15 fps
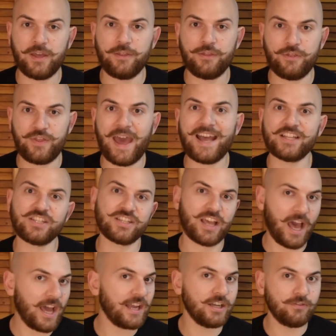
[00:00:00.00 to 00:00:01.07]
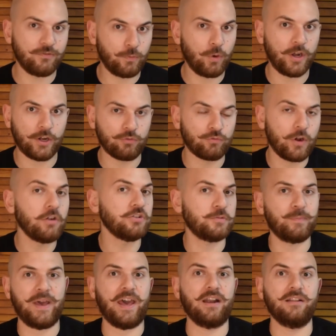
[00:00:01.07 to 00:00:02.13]
That's kind of what a roast
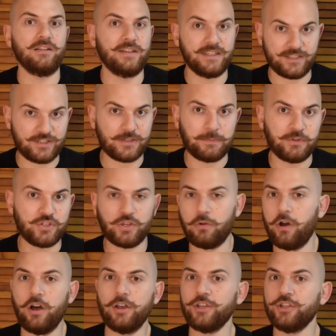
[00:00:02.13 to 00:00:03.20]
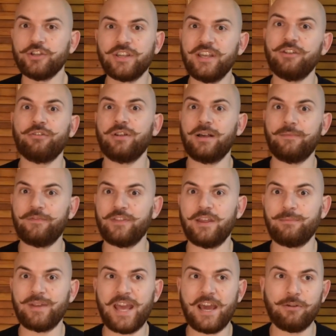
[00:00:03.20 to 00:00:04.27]
battle is. So all you're gearing up for
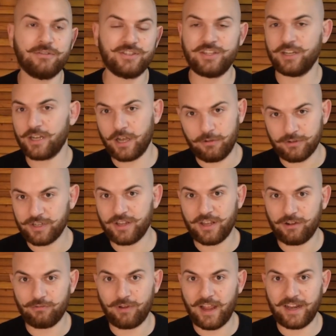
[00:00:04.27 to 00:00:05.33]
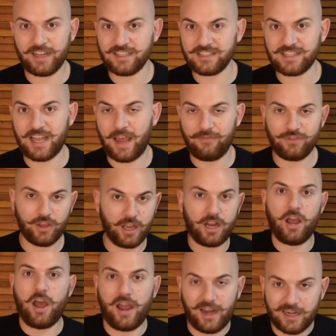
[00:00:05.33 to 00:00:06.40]
them now is they're going to their writing staff and they're like,
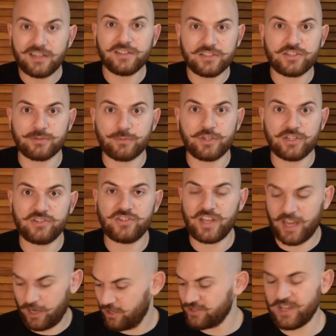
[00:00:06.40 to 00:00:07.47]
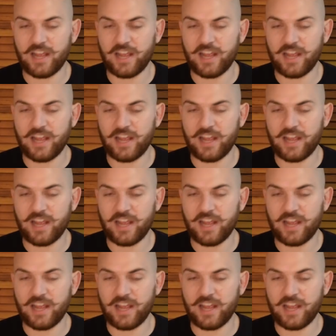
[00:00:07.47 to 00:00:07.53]
all right, I need some good zingers.